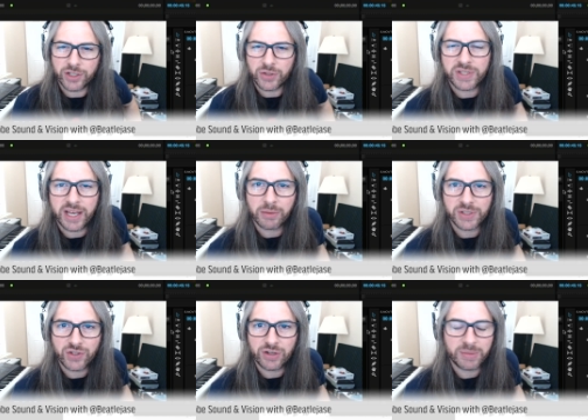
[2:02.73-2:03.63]
Tuesday I
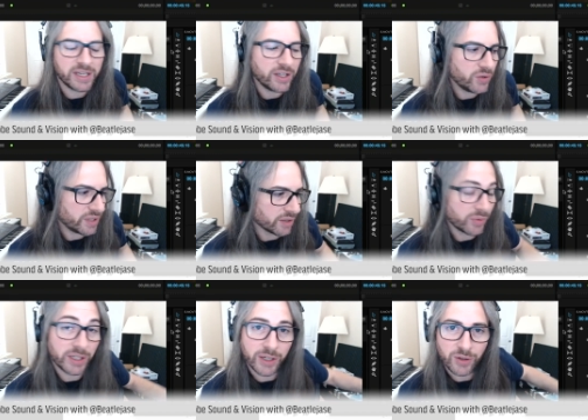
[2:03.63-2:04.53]
was streaming using a
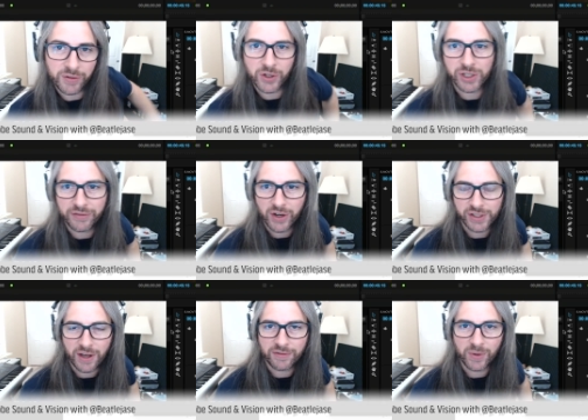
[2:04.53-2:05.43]
really old version of our
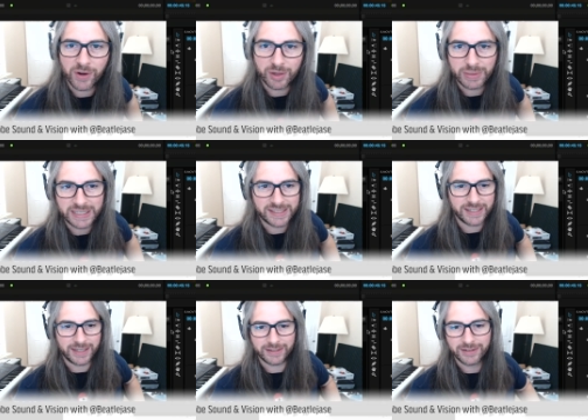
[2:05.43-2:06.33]
software on a
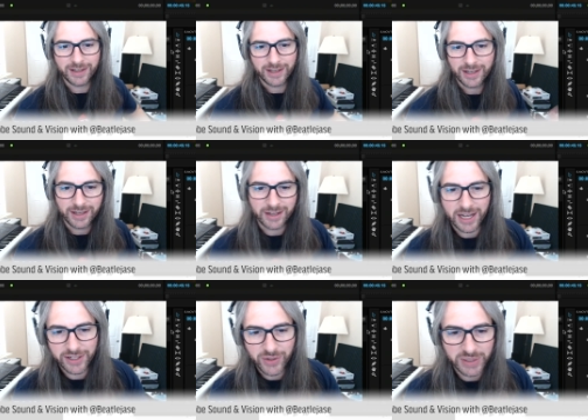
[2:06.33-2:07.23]
PC and
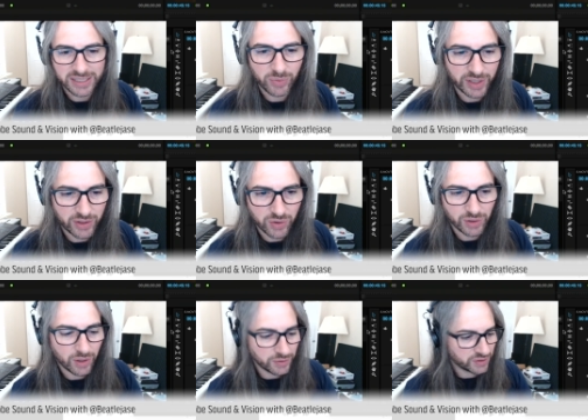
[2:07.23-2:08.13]
kind of doing some really
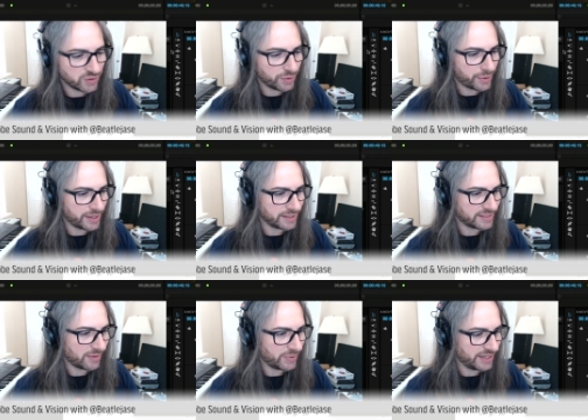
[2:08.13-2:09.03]
cool old school things
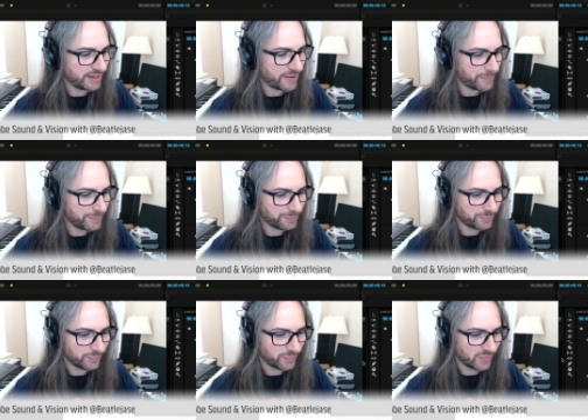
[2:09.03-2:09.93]
that we
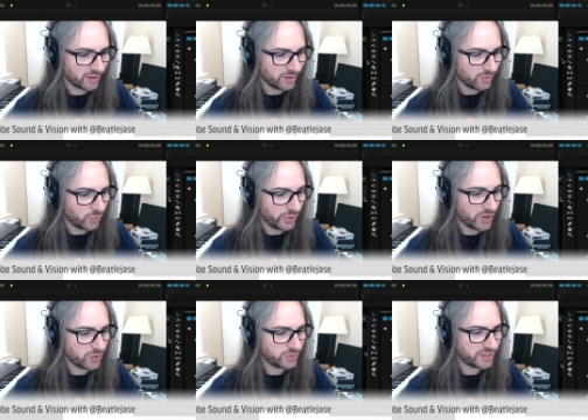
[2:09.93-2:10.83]

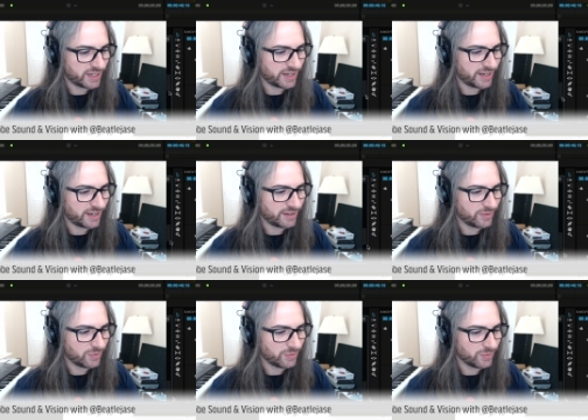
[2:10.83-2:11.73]
don't
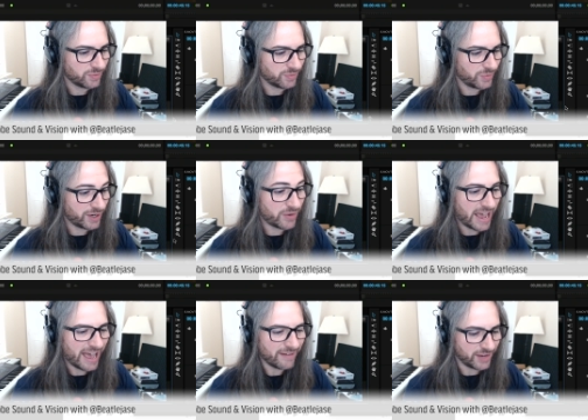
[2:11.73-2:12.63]

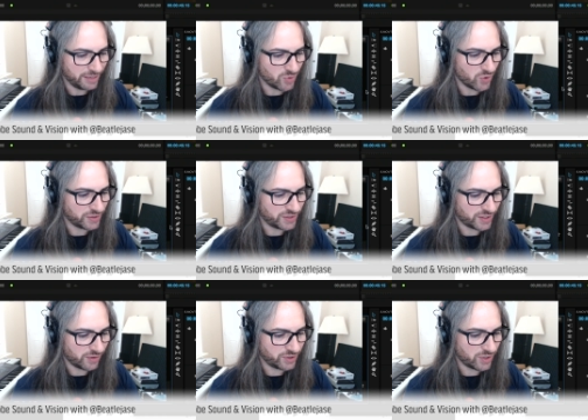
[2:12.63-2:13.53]
have anymore.
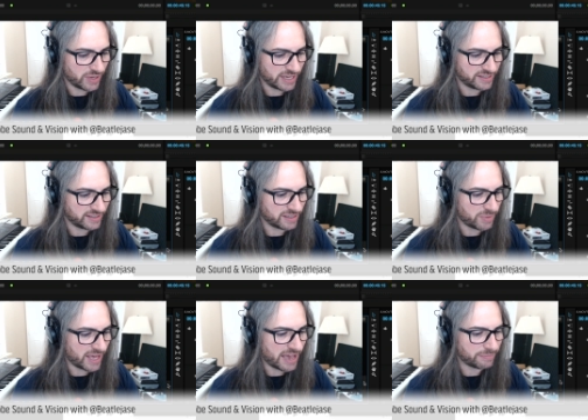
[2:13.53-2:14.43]
So showcasing some
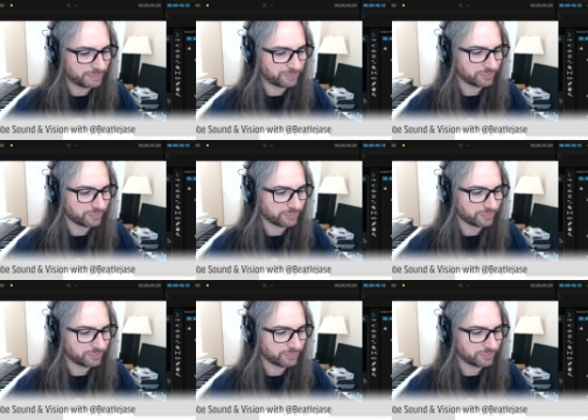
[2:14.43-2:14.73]
of that.